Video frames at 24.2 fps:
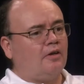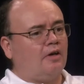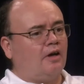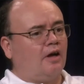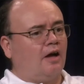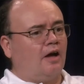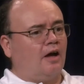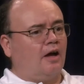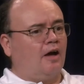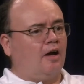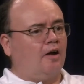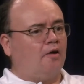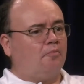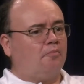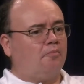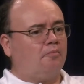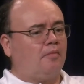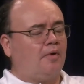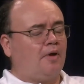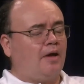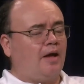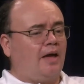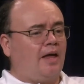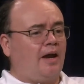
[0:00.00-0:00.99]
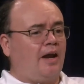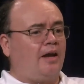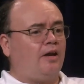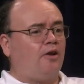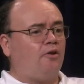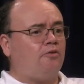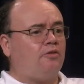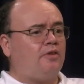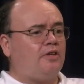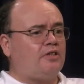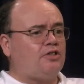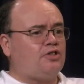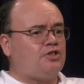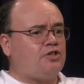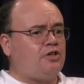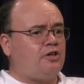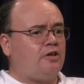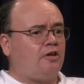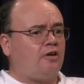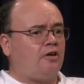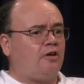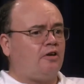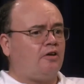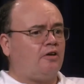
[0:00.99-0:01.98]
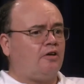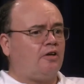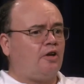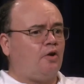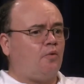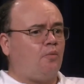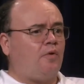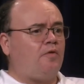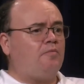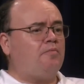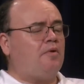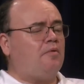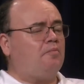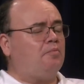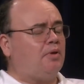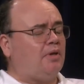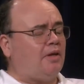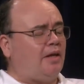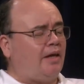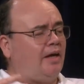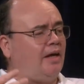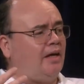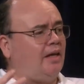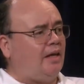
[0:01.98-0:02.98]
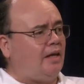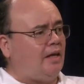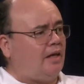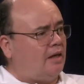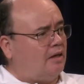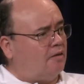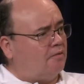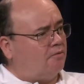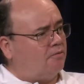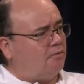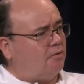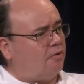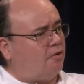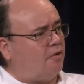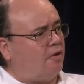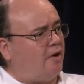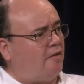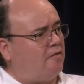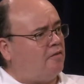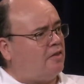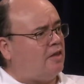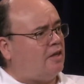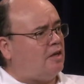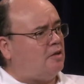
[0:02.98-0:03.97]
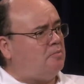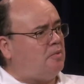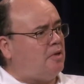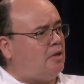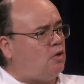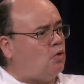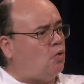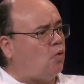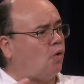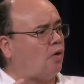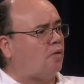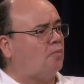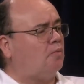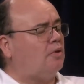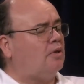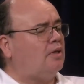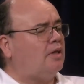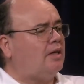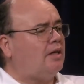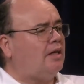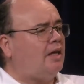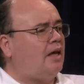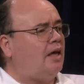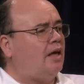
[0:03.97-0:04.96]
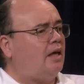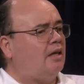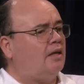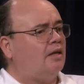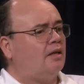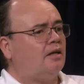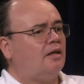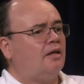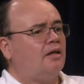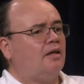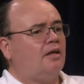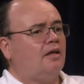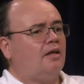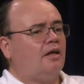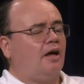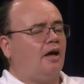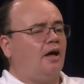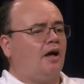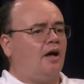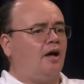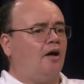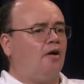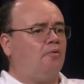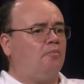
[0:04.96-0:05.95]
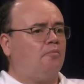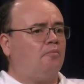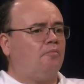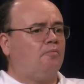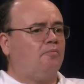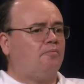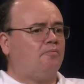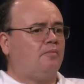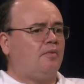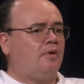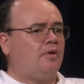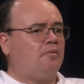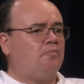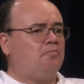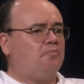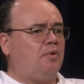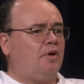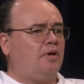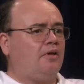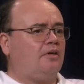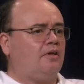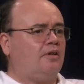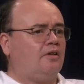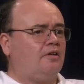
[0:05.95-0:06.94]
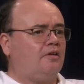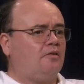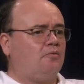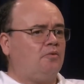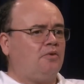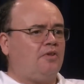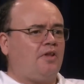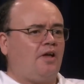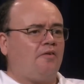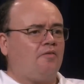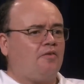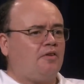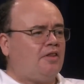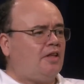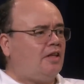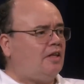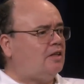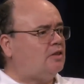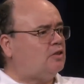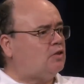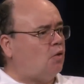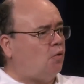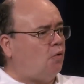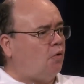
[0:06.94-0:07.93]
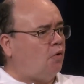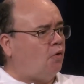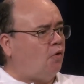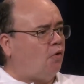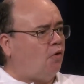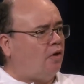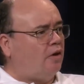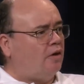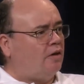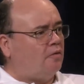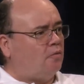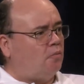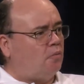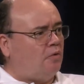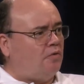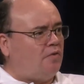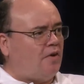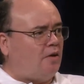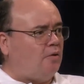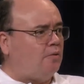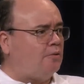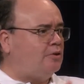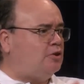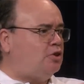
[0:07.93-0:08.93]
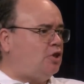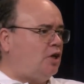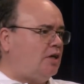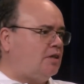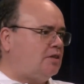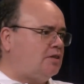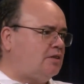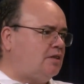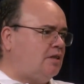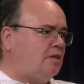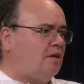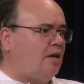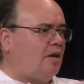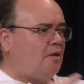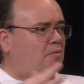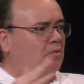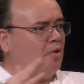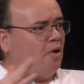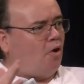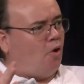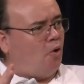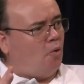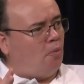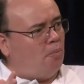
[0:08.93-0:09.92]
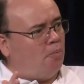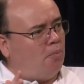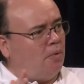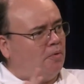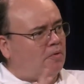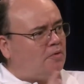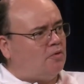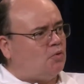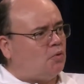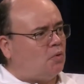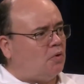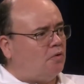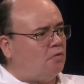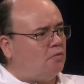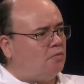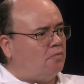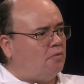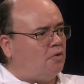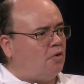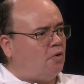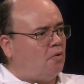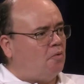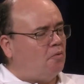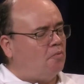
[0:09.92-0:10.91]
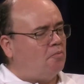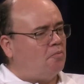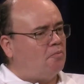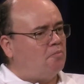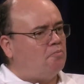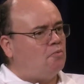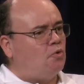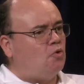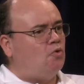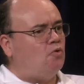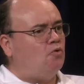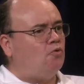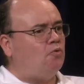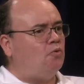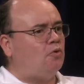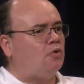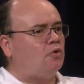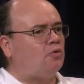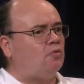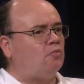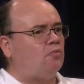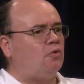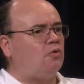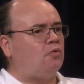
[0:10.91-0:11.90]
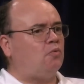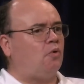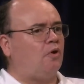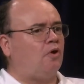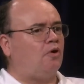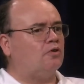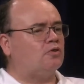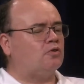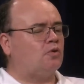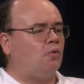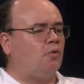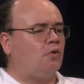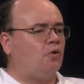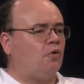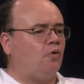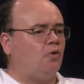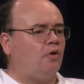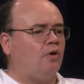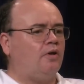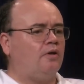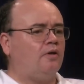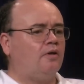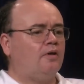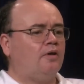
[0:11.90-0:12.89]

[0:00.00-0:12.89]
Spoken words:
And I know this year, we've been planning for everything to be normal again, but with everything that's going on, we've had to adjust and hope and sort of, move with what all is going on.